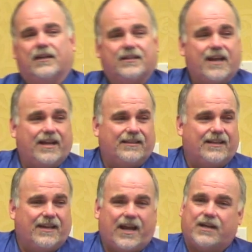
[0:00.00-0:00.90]
in
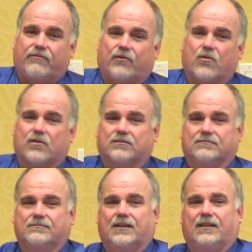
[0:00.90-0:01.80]
1984,
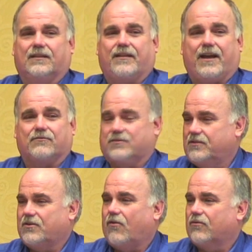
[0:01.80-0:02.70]
that was
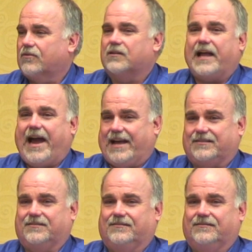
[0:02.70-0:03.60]
the total
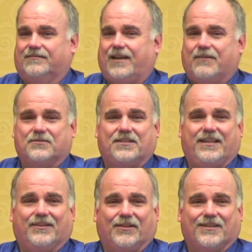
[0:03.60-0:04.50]
class. That was
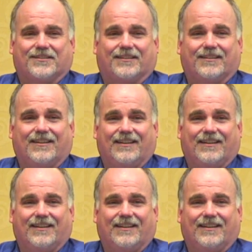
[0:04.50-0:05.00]
it, wasn't it?